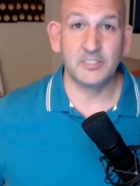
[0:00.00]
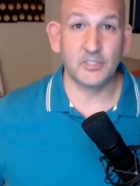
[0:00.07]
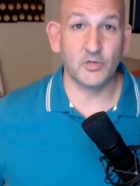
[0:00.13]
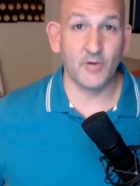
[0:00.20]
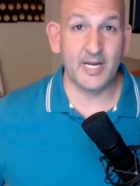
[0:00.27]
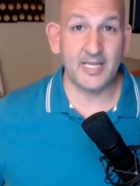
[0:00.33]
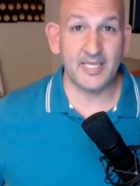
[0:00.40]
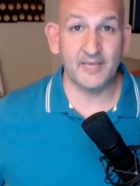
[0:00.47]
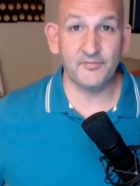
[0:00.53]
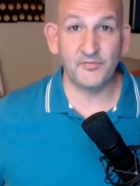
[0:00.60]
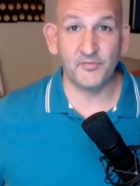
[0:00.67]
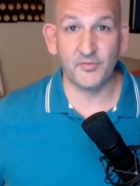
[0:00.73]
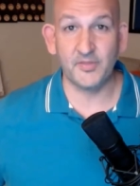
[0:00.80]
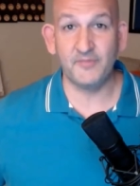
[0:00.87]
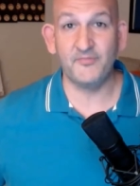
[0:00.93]
It's a great
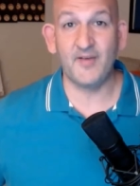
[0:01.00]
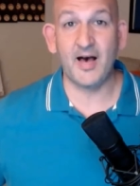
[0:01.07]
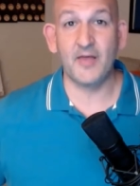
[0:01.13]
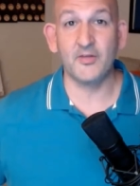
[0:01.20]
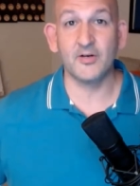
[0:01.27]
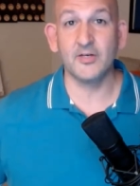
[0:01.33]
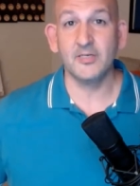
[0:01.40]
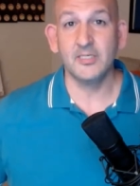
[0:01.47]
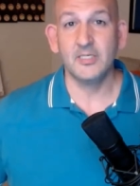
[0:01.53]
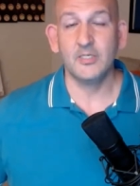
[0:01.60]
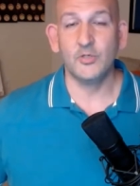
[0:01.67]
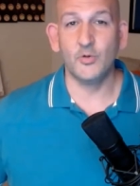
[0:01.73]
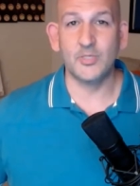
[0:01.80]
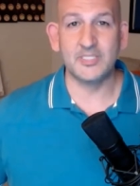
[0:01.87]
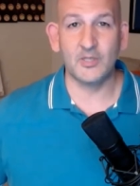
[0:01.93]
gift for the father
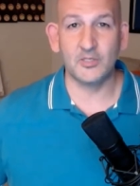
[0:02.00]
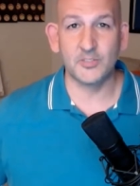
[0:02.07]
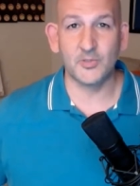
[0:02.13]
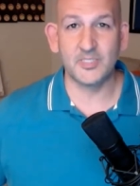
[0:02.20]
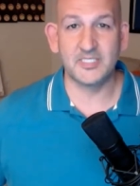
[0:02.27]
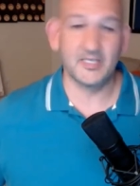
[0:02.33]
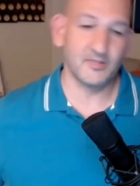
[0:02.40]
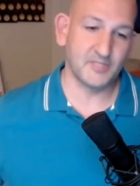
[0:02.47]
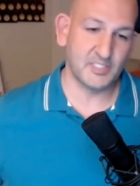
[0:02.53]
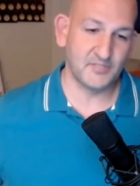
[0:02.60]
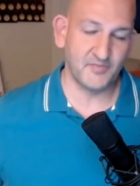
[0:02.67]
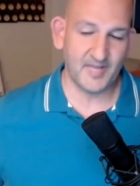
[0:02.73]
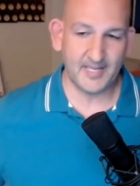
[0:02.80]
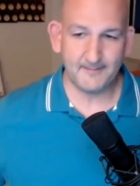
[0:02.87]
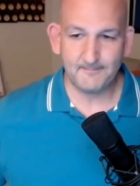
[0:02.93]
who is also a
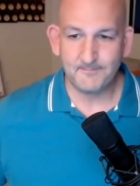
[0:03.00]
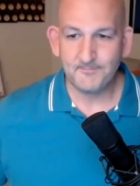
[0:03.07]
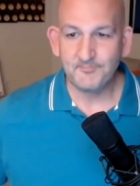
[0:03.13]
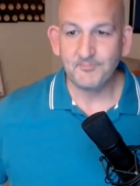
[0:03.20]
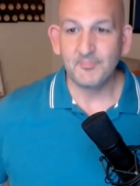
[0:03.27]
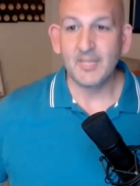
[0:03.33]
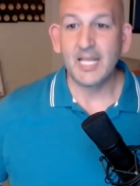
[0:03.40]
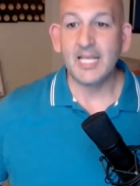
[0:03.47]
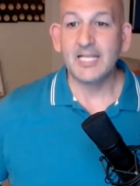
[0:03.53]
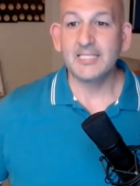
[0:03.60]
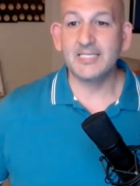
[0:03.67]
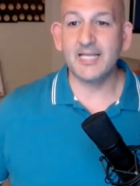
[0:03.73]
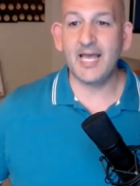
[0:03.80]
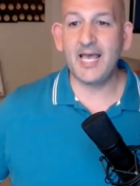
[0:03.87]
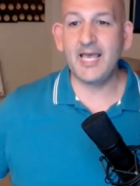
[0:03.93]
Celtics fan.
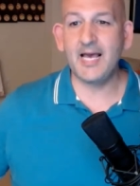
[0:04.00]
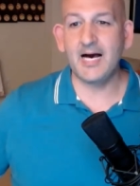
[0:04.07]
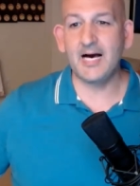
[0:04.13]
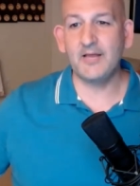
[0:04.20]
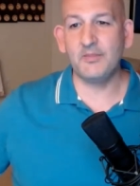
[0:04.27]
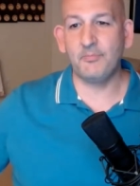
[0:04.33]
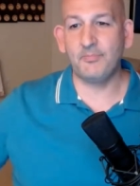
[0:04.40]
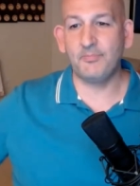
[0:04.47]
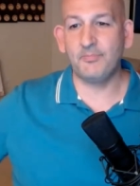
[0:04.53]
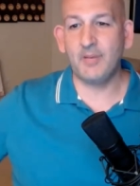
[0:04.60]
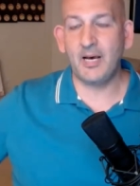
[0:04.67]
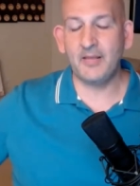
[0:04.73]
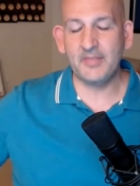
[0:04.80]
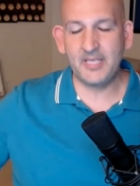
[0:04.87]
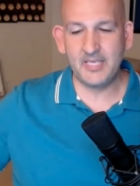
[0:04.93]
Today on the
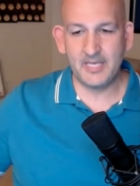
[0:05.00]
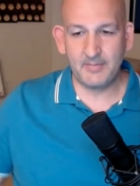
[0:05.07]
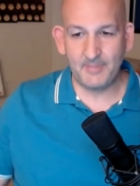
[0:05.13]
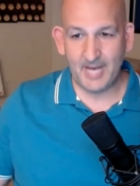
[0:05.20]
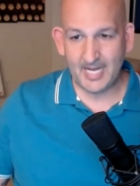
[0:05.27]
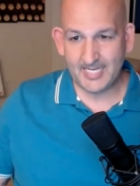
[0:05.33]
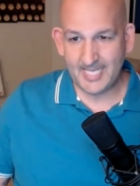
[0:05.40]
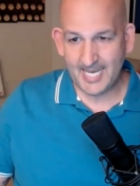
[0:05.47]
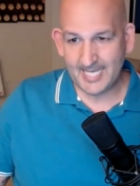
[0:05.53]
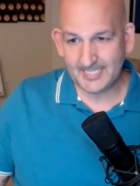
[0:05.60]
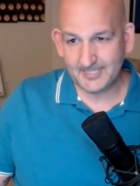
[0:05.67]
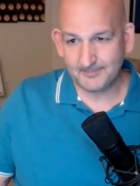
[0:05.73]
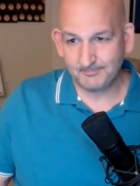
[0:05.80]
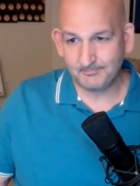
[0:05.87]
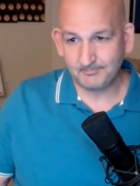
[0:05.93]
on the uh,
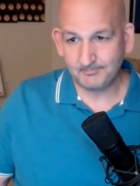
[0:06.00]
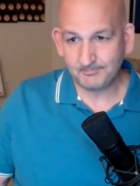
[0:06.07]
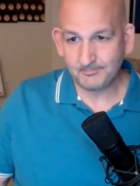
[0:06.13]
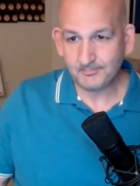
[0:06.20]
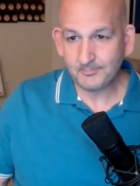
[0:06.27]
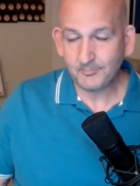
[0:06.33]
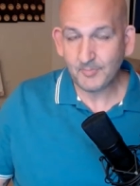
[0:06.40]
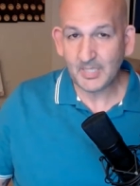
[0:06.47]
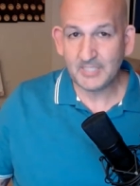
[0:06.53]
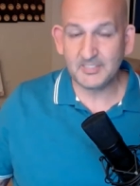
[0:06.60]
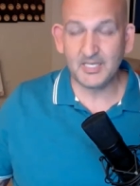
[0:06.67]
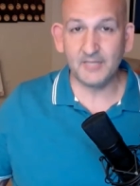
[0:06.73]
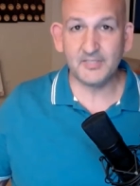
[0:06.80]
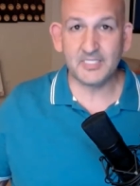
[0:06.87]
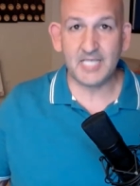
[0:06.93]
podcast,
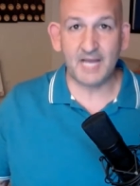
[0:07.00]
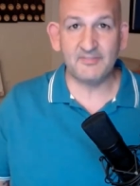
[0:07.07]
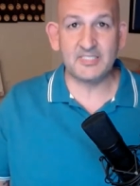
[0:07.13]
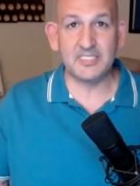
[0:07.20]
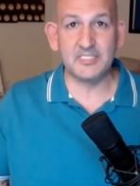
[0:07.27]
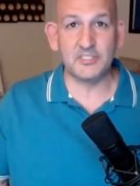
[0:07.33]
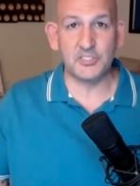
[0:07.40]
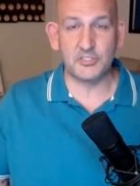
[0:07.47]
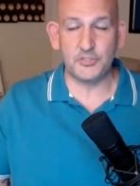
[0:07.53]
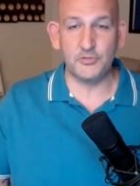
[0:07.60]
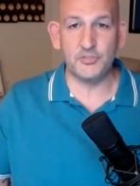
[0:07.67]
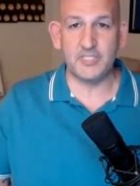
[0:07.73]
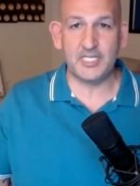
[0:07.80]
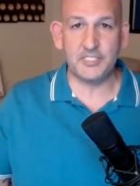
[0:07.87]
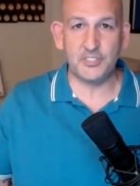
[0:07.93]
Celtics, obviously this is the
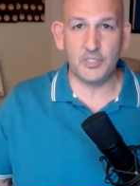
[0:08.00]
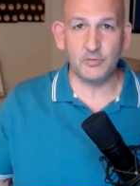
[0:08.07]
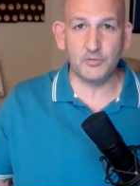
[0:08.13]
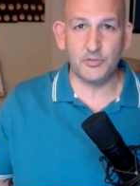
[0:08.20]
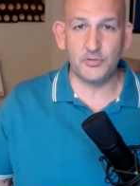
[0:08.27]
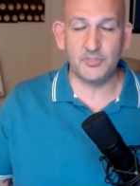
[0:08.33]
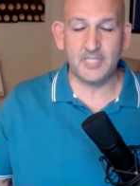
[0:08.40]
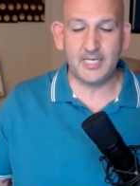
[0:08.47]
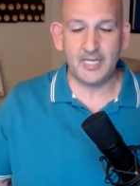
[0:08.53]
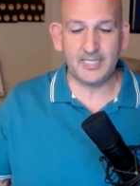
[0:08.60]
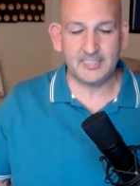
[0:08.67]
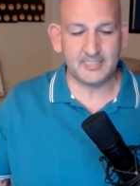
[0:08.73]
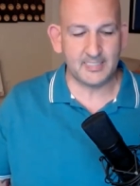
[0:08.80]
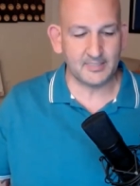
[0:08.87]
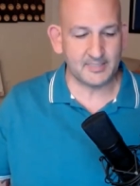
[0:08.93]
Tuesday show, Tuesday
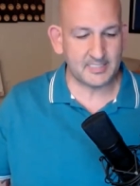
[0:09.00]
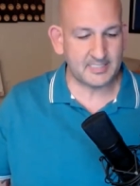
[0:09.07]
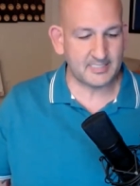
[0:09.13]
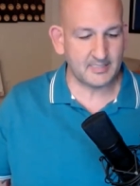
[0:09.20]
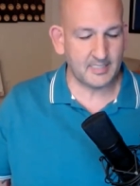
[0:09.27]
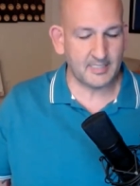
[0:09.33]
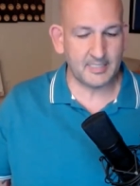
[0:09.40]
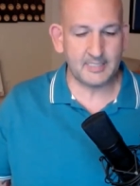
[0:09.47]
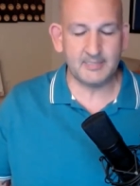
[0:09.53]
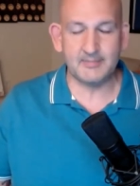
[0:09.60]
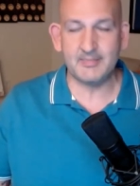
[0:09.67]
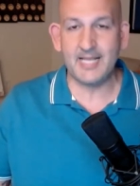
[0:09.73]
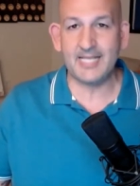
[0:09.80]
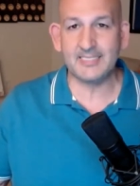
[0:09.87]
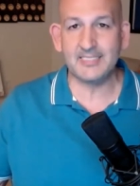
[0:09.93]
night, Celtics uh,
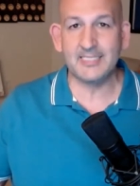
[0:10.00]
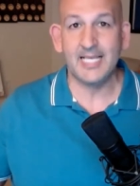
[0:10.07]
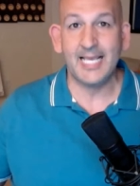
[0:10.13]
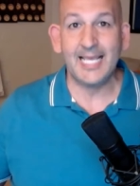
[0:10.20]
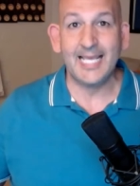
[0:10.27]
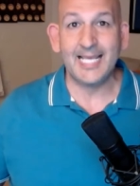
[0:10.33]
Nets